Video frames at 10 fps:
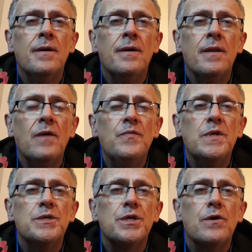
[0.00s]
left
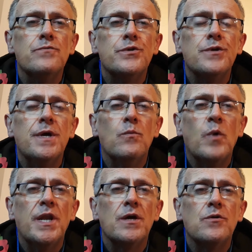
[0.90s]
this country and
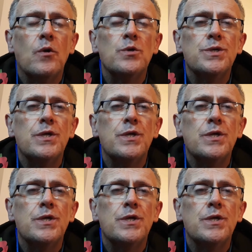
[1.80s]
went across the